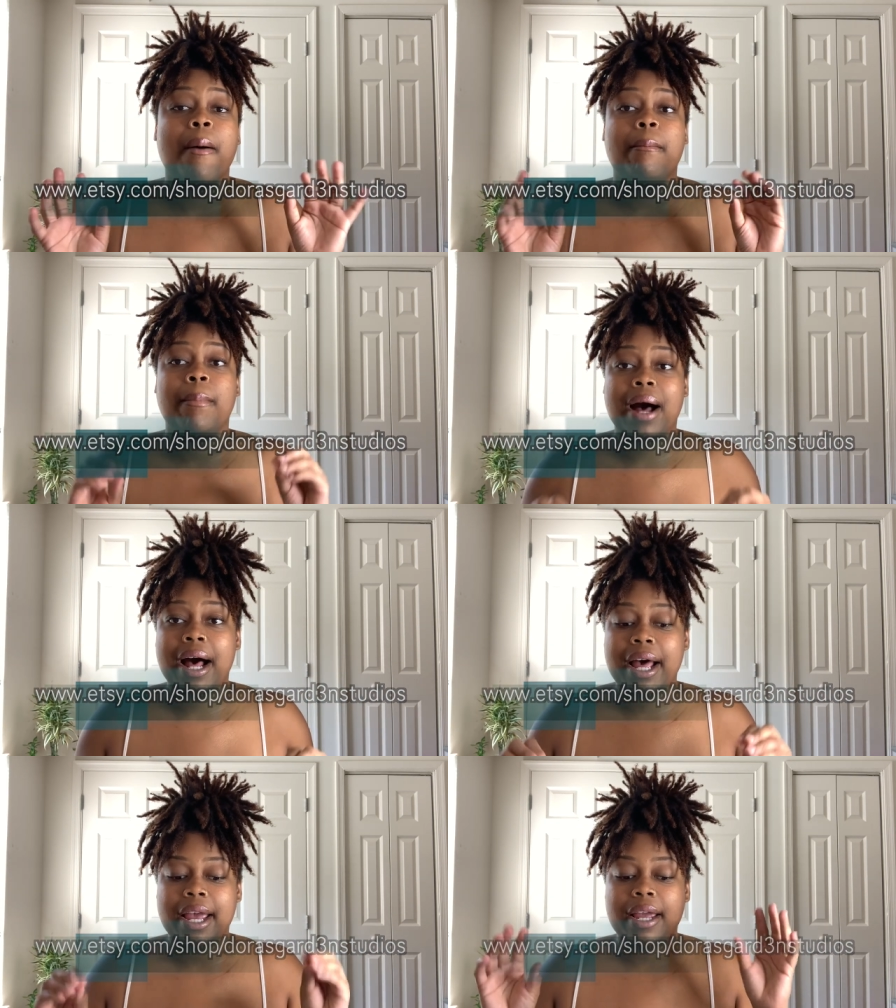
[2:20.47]

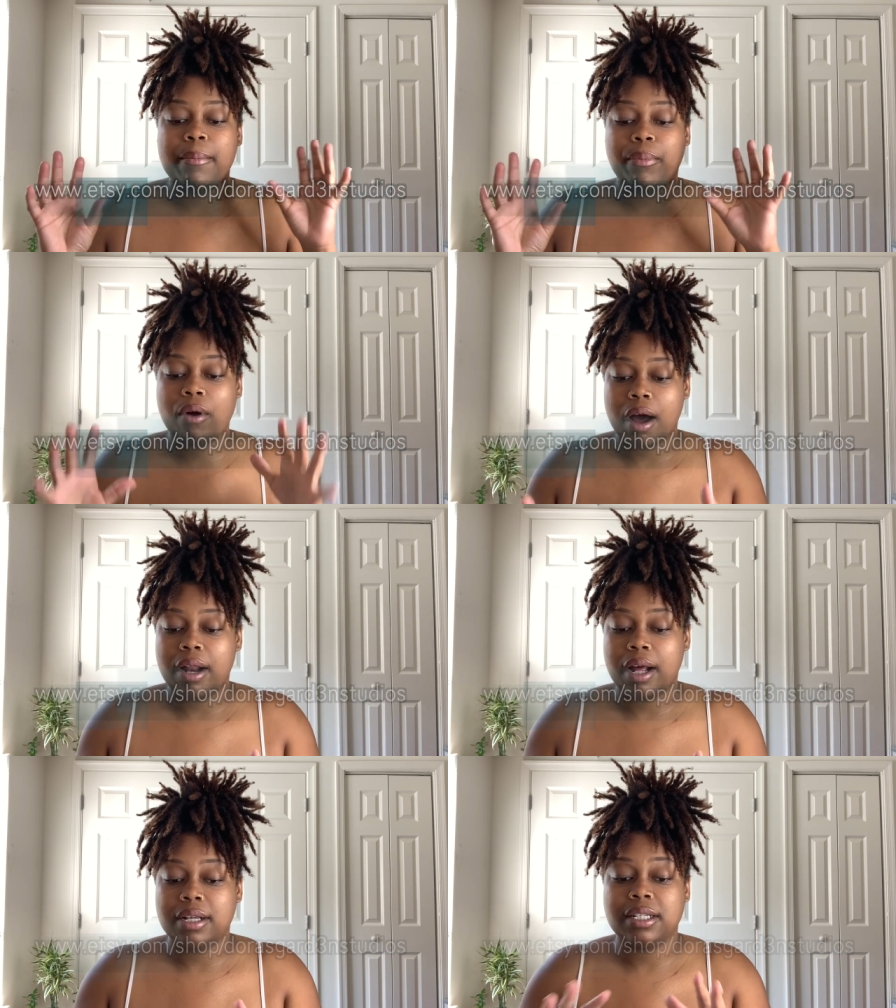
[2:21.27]
My
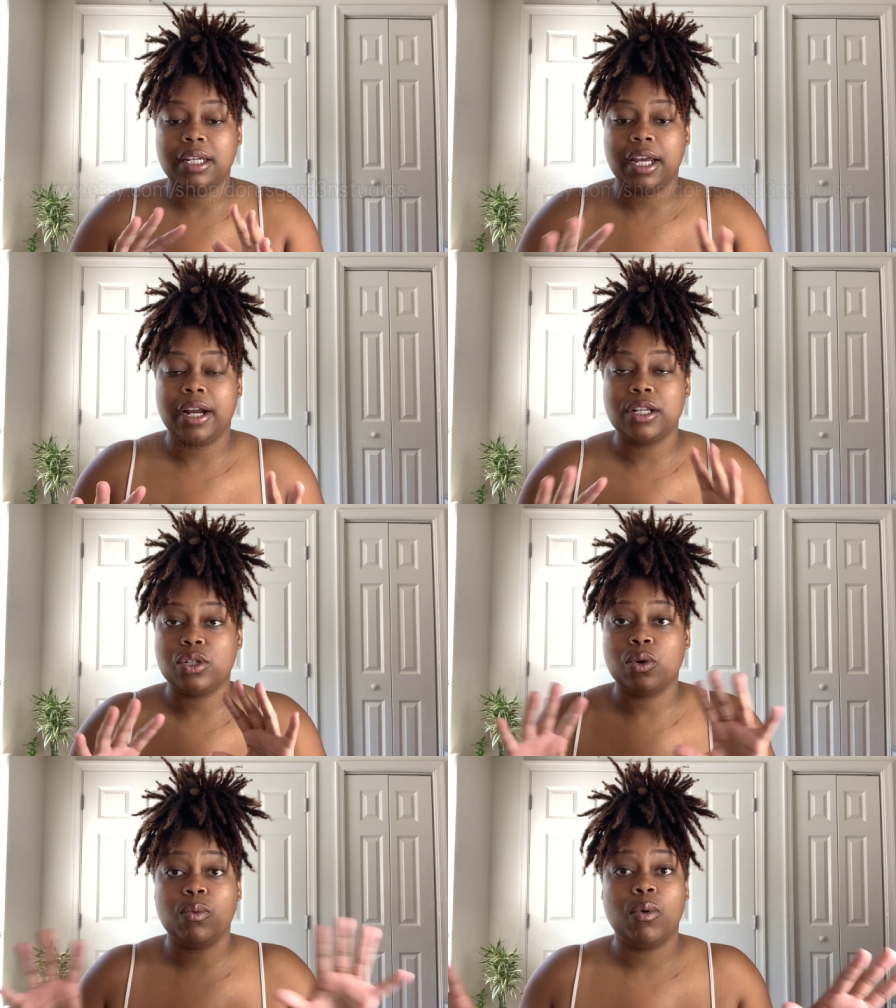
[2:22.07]
products geared
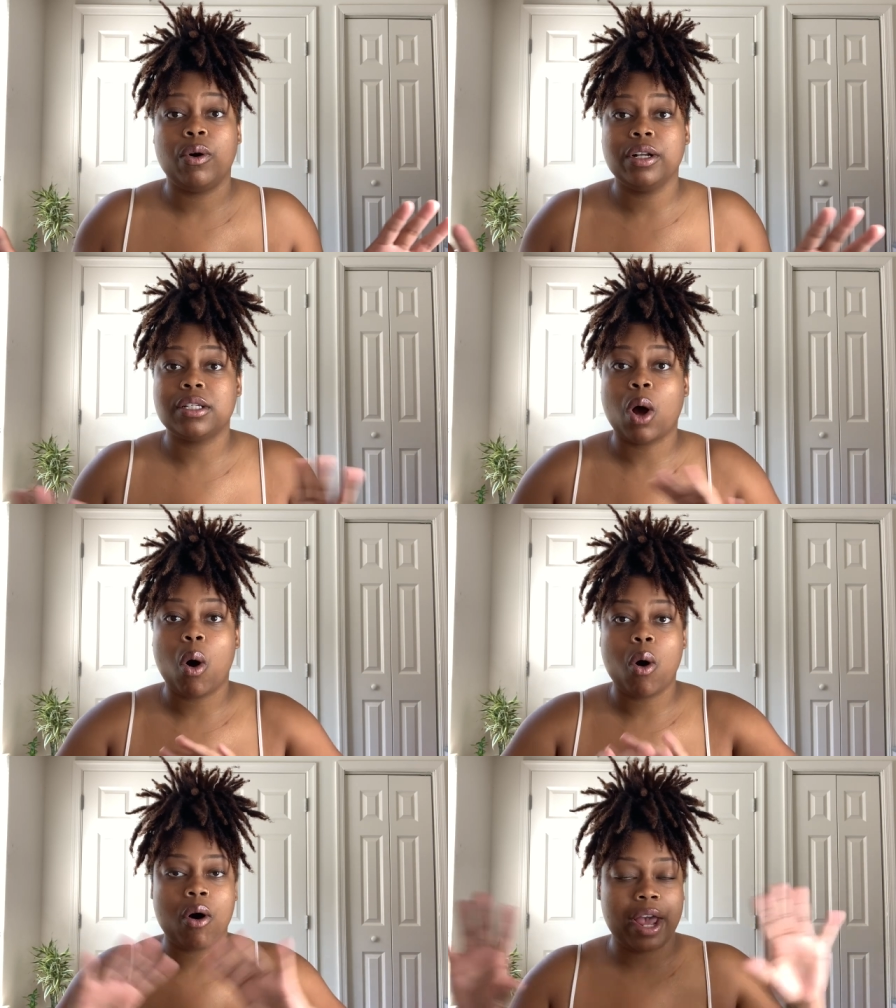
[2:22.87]
towards
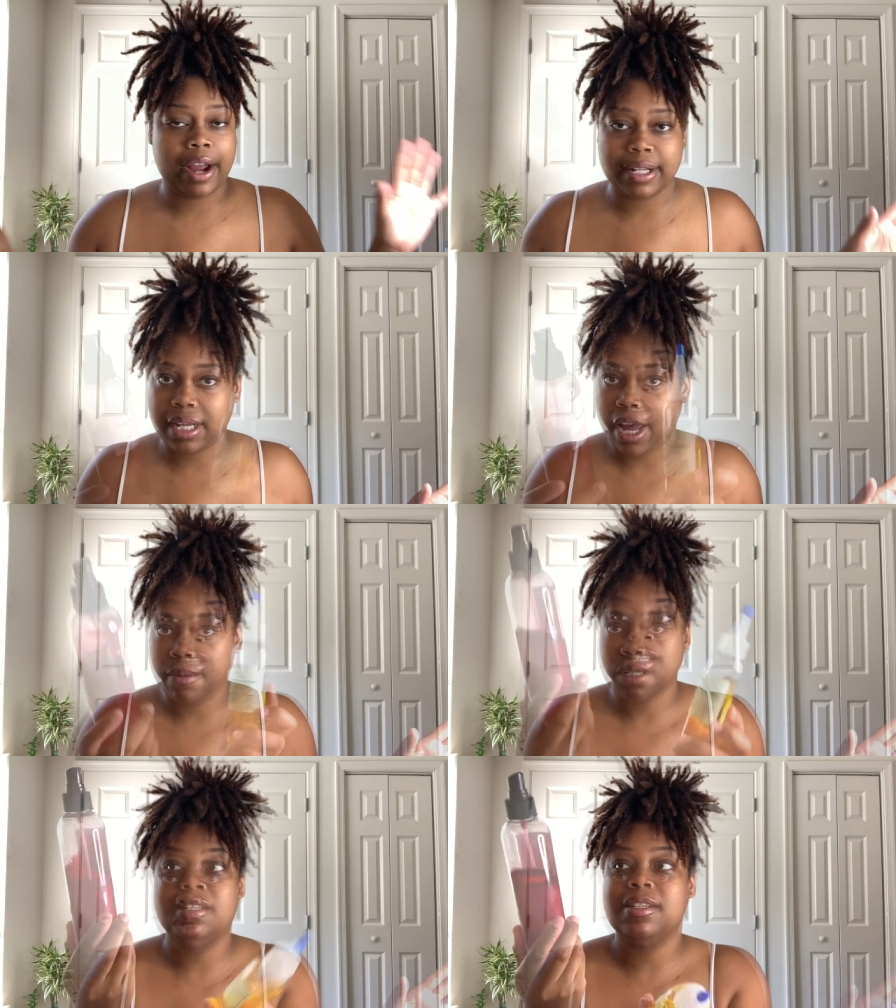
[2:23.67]
all hair types.
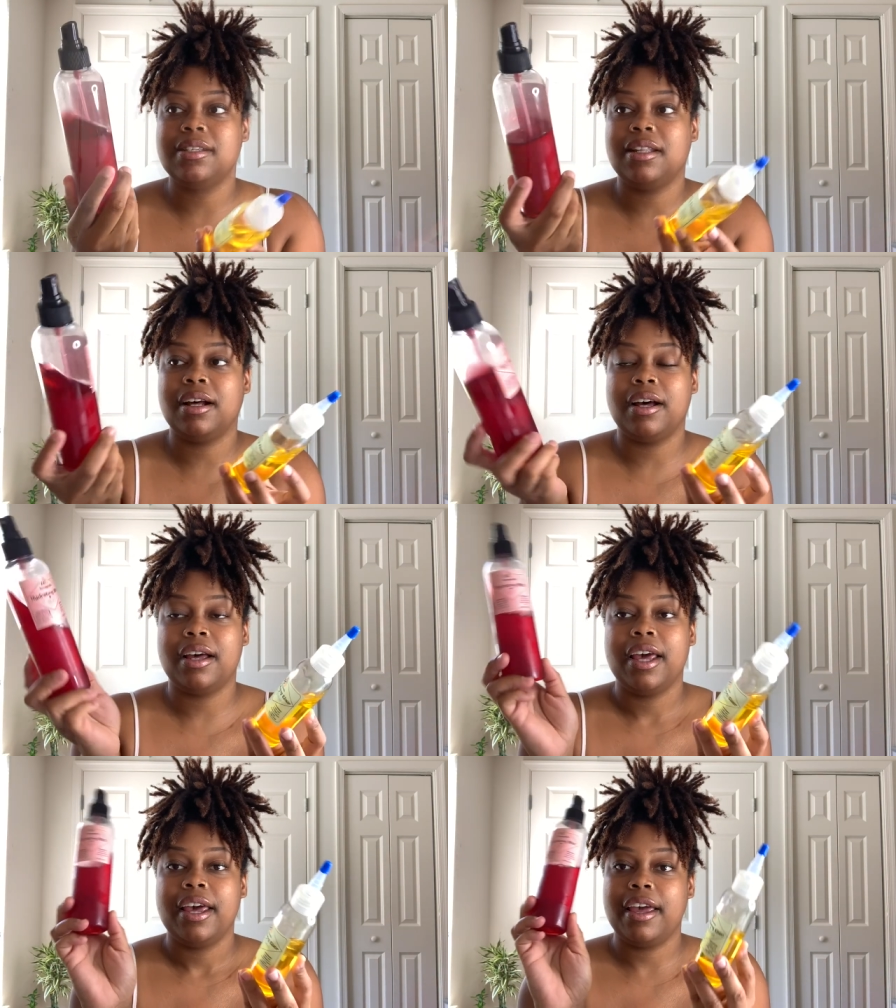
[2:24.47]
This is the
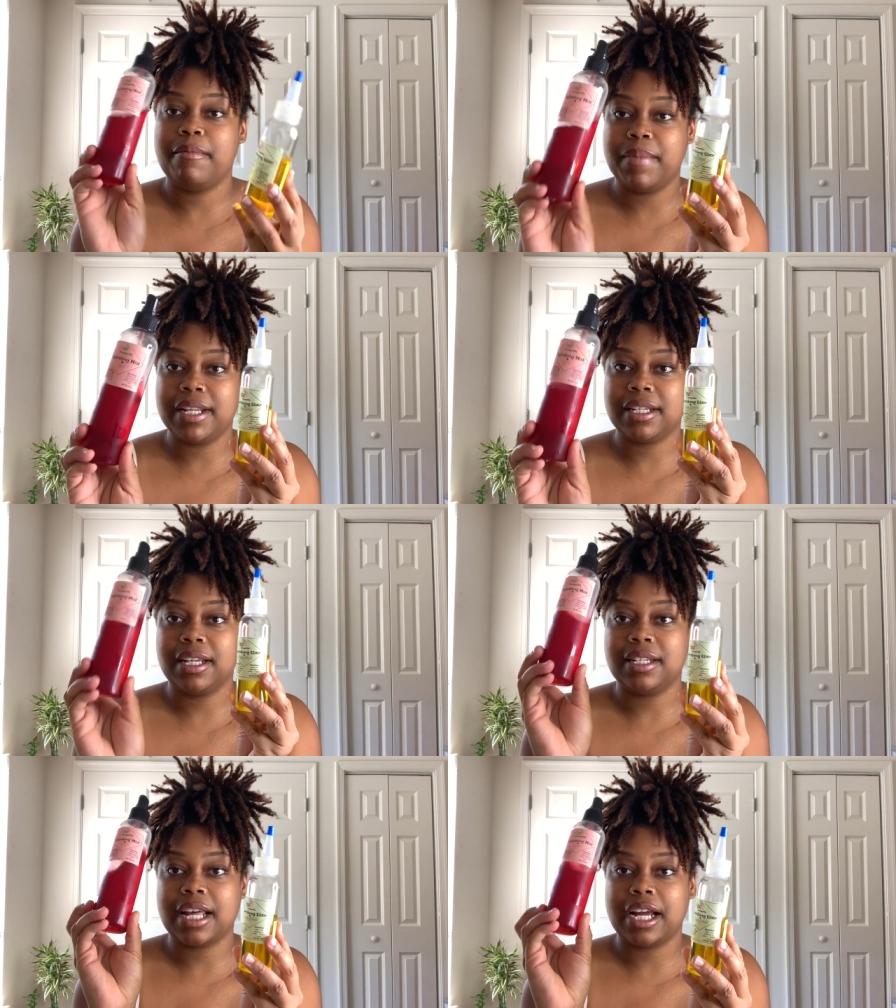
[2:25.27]

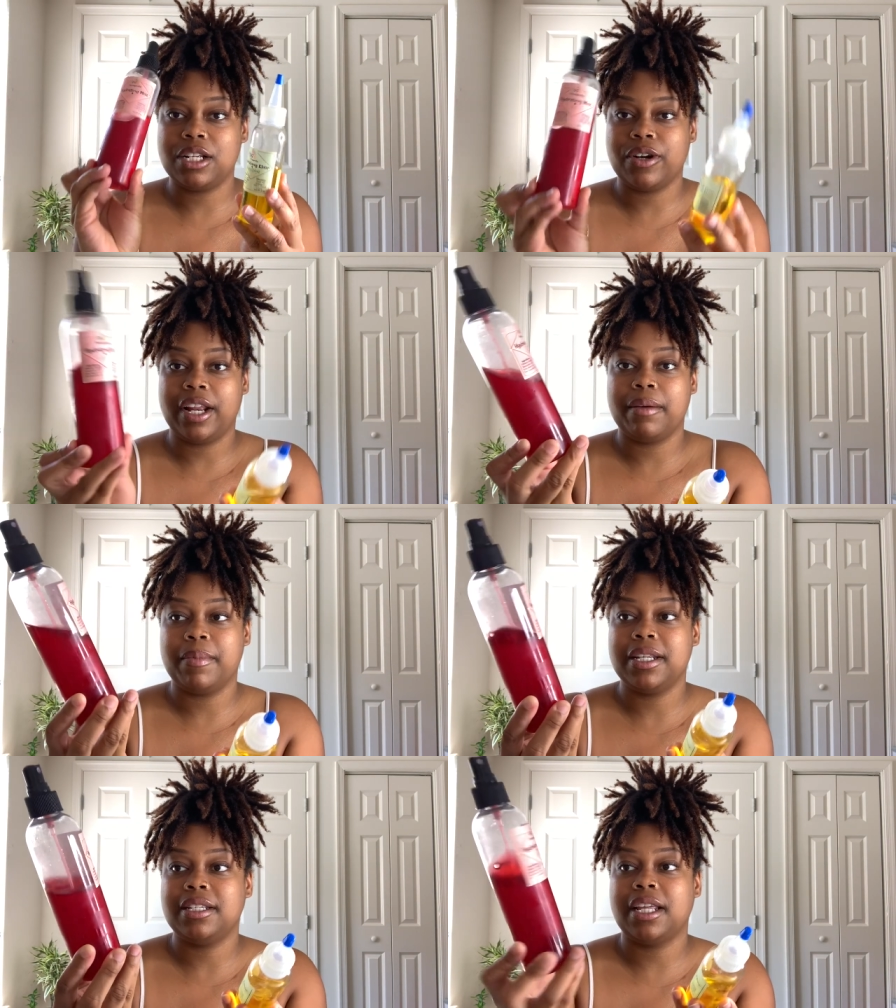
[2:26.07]
Hibiscus Hydrating
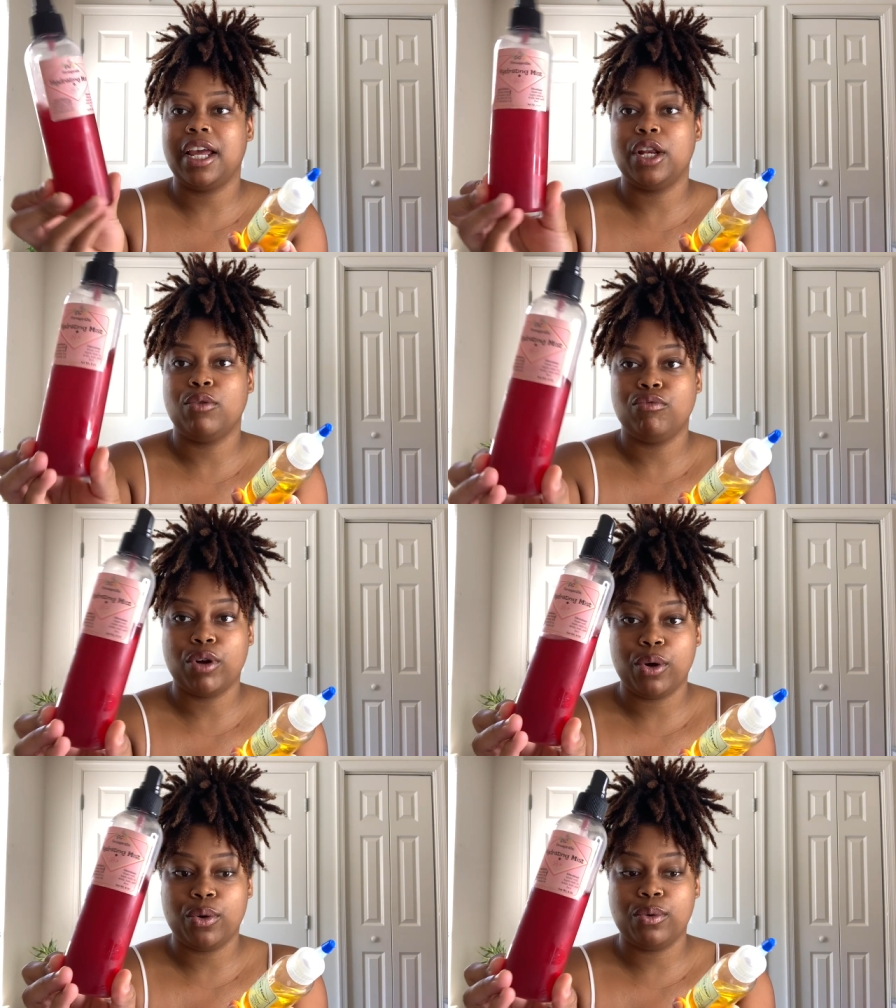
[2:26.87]
Mist and
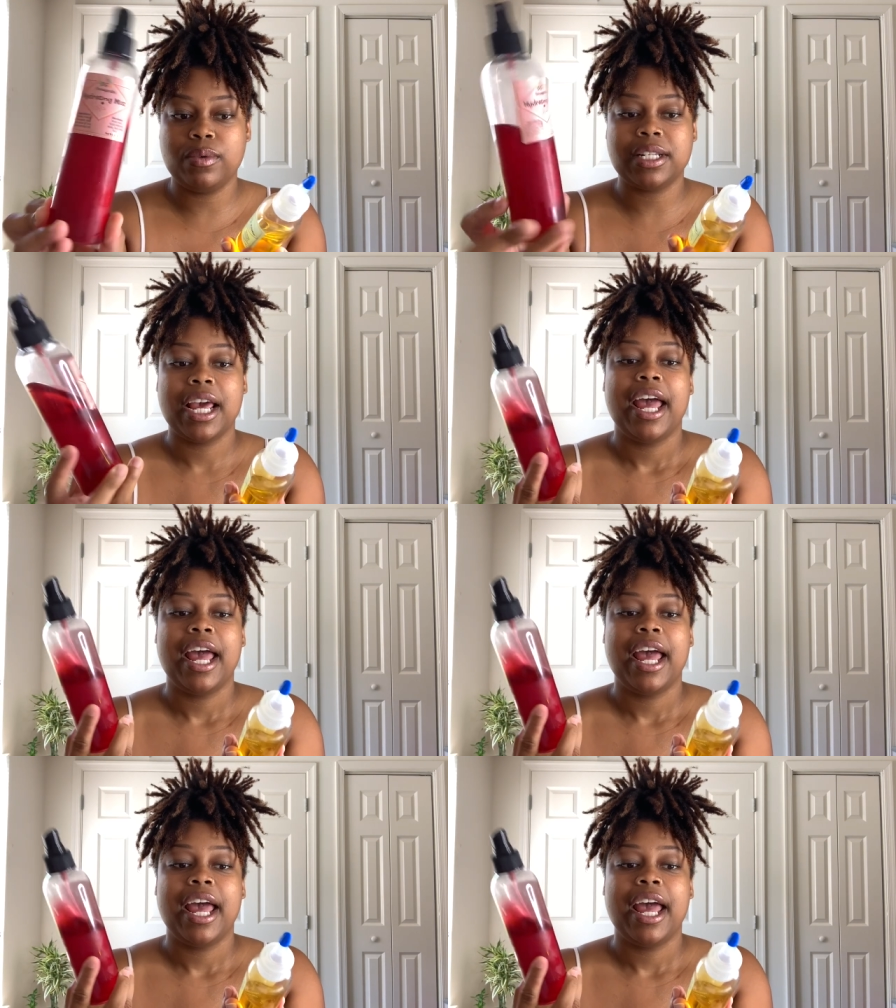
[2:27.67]
Rose.